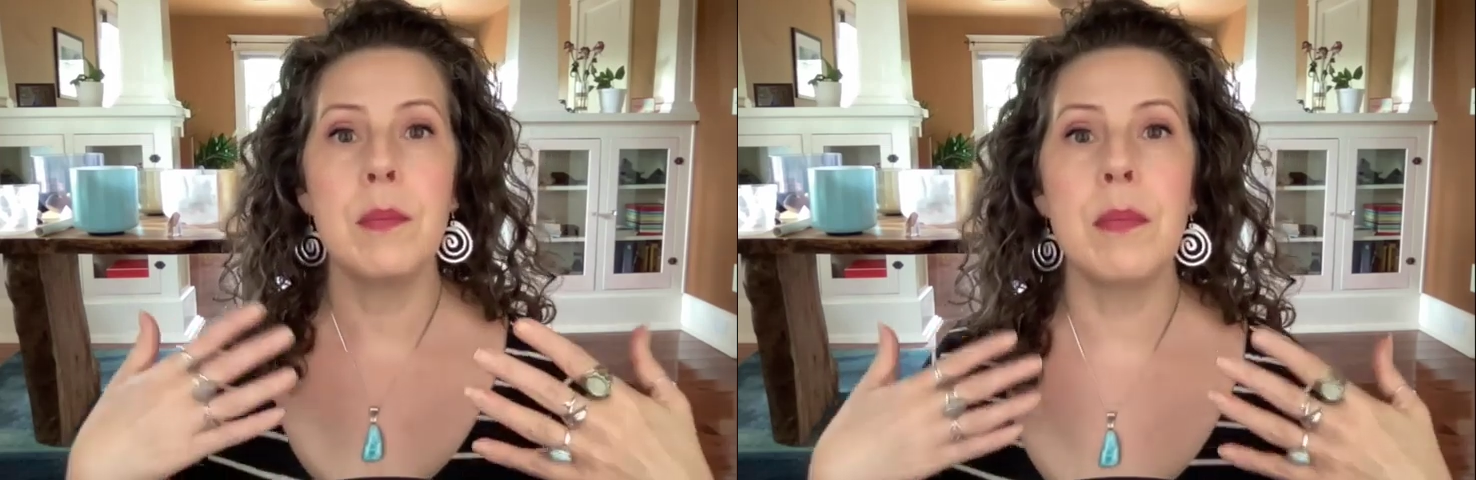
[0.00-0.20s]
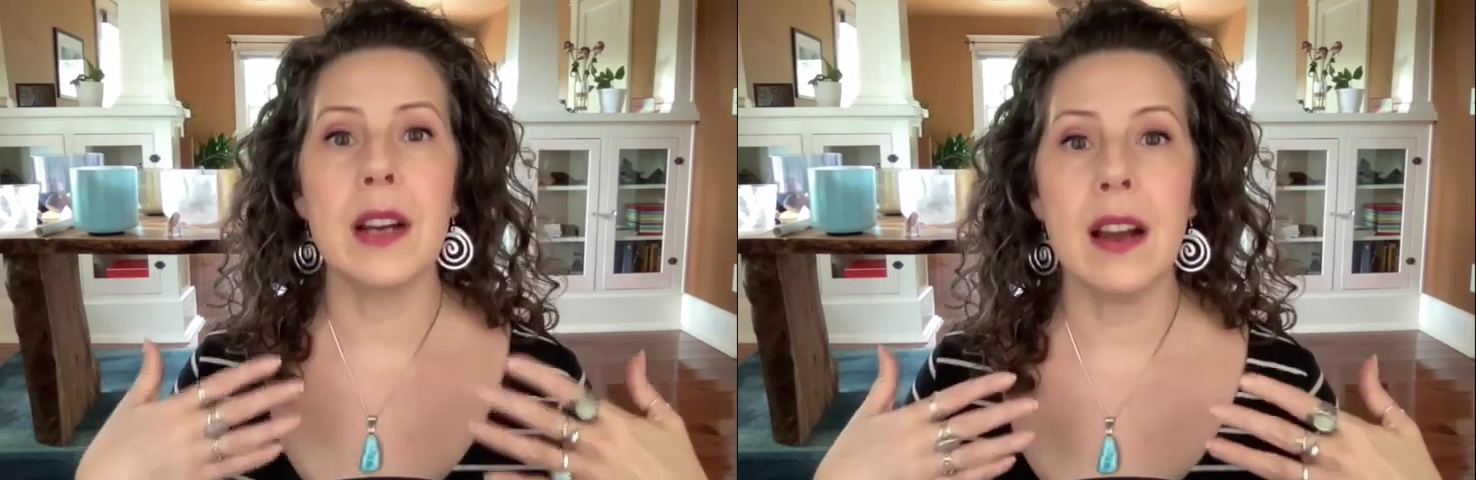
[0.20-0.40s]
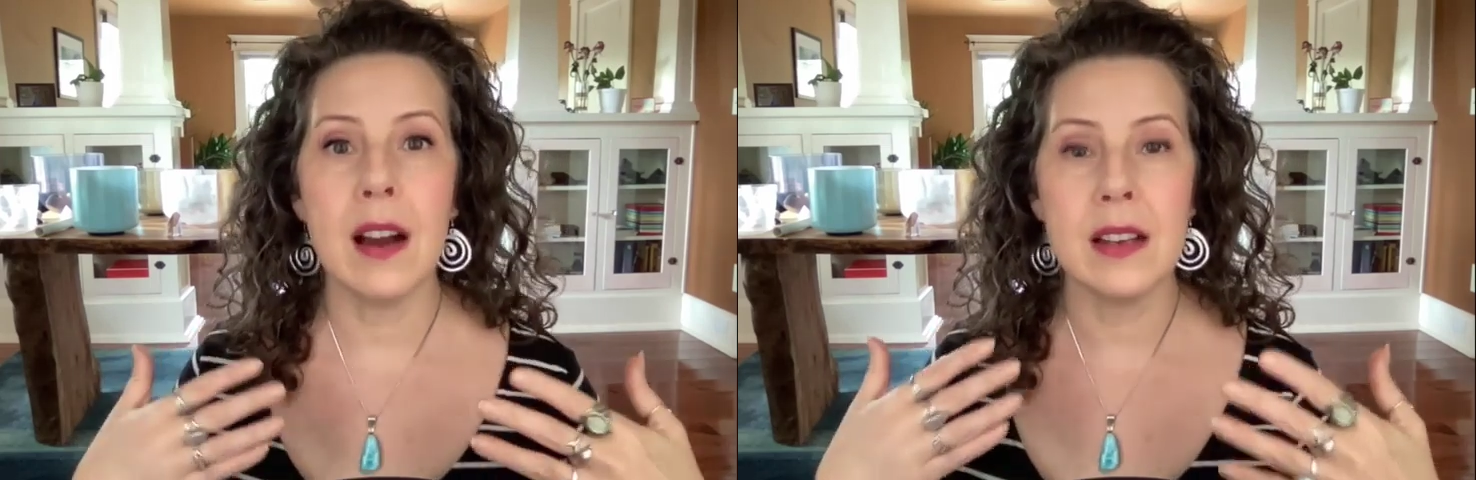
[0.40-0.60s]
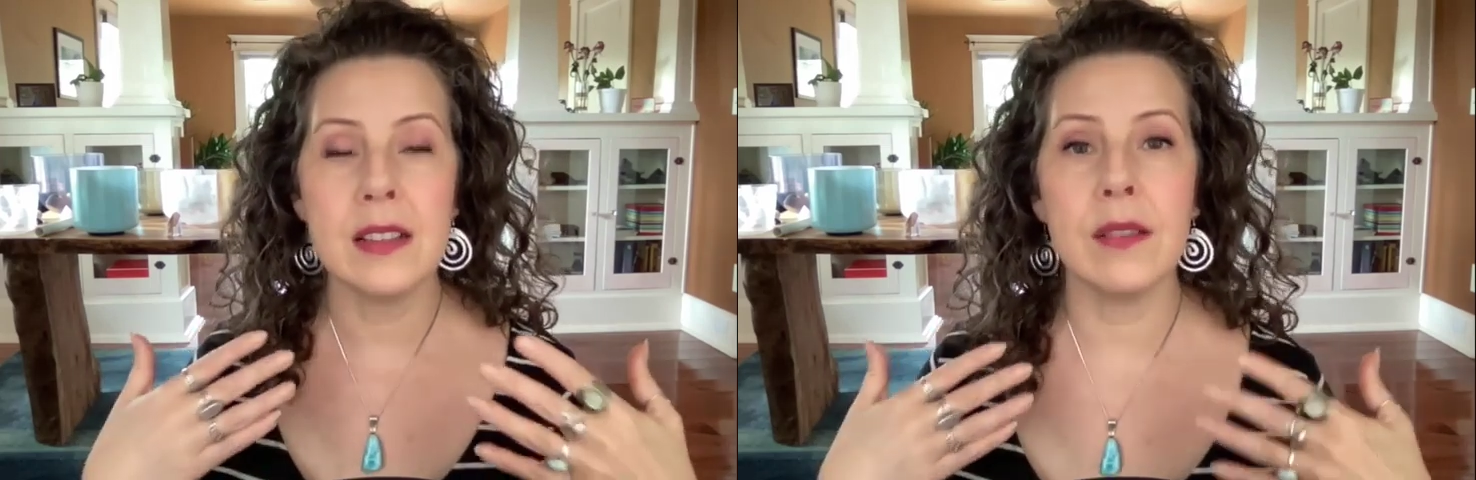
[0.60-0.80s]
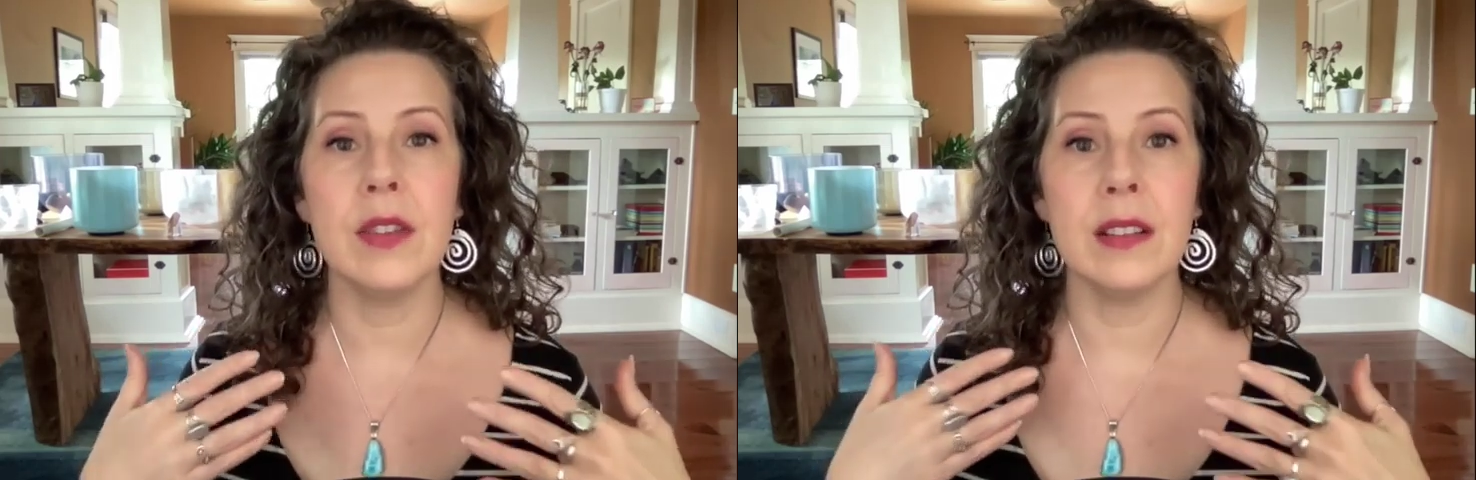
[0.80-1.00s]
because
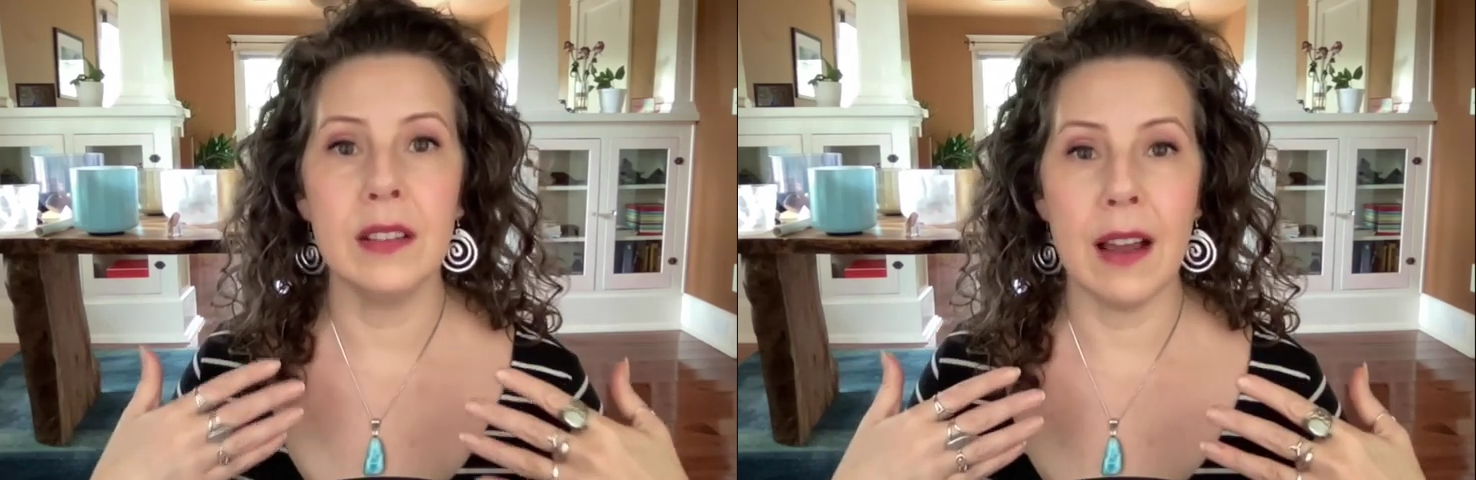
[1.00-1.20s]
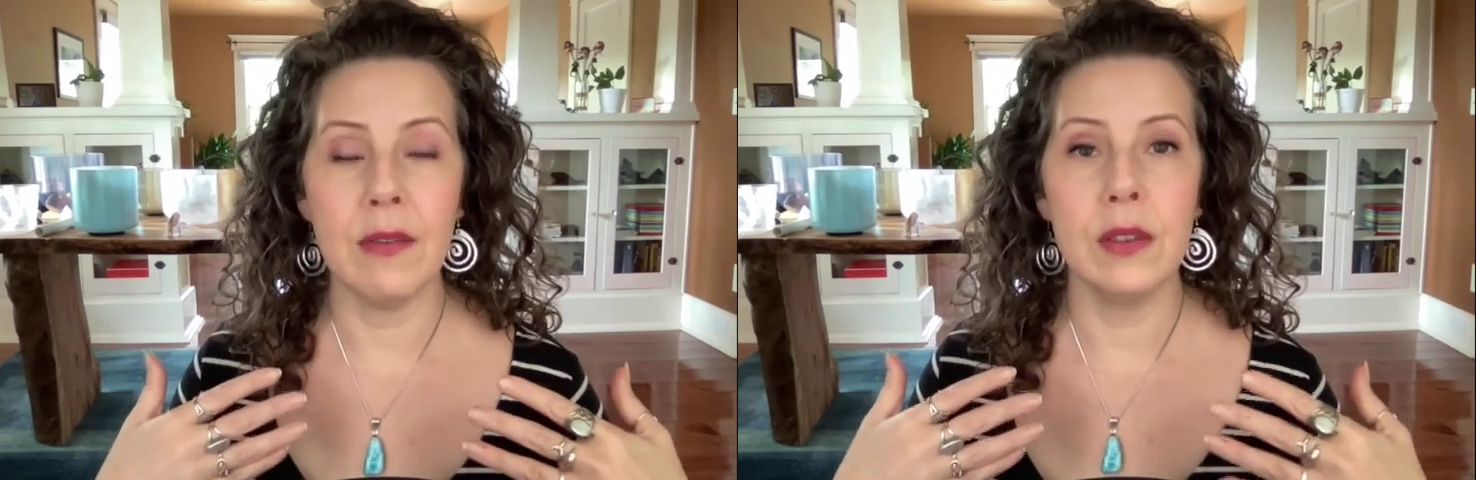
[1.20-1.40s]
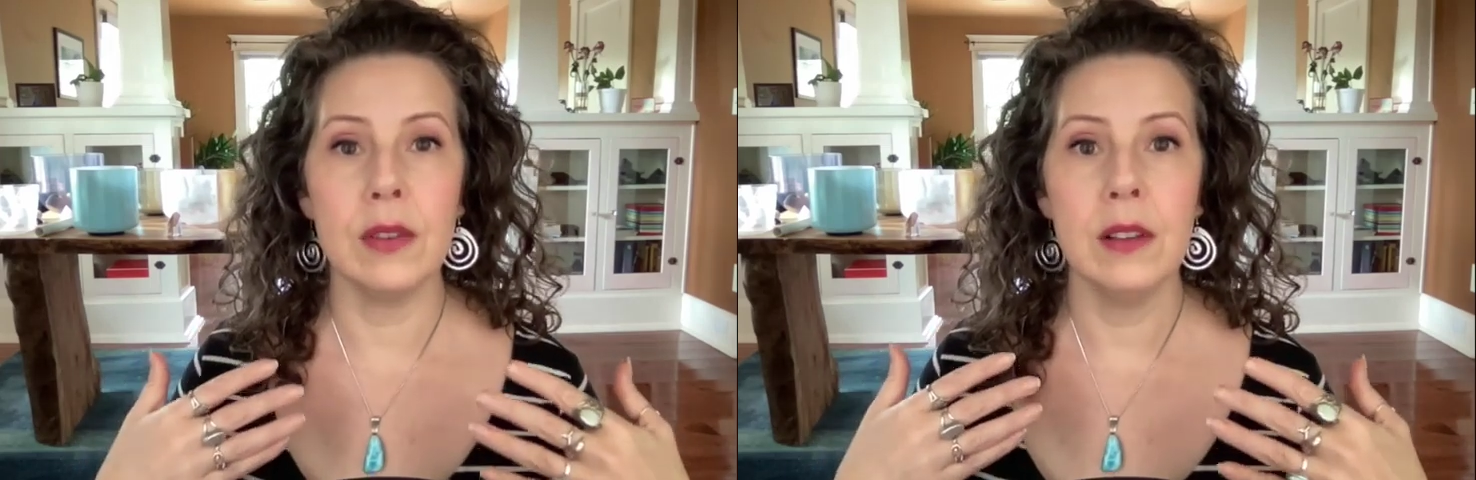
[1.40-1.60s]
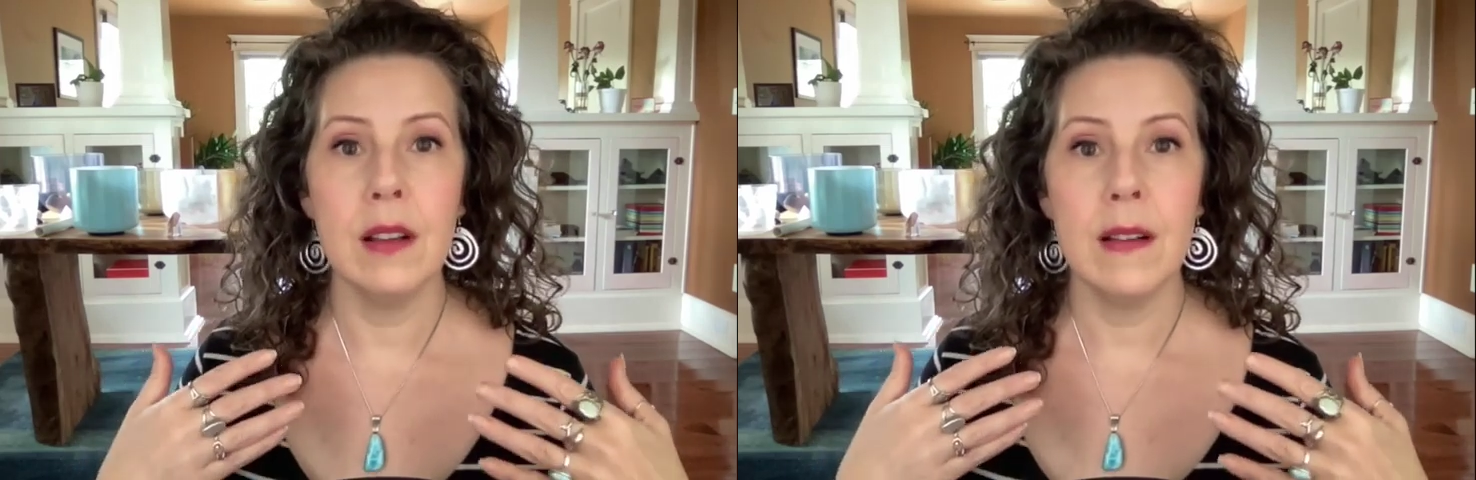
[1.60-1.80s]
of the level